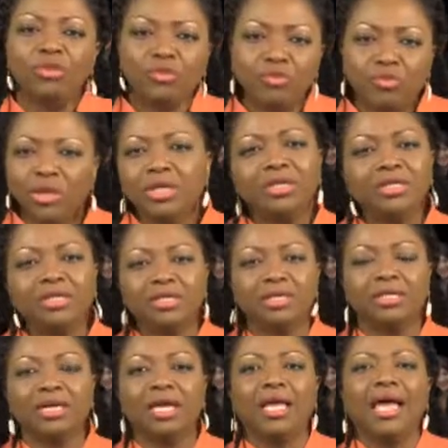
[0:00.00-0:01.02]
the
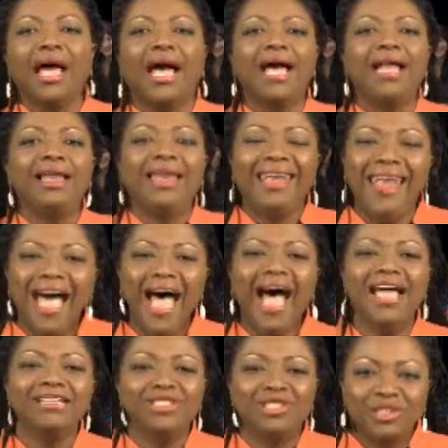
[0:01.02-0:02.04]
world, a
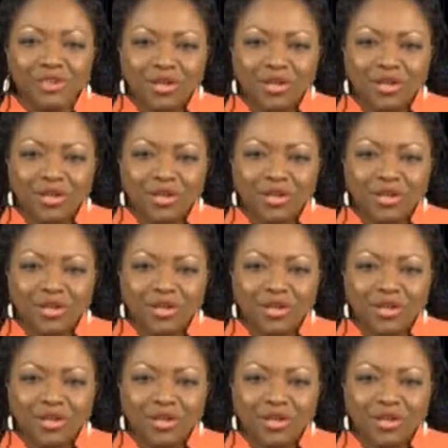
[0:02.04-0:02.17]
large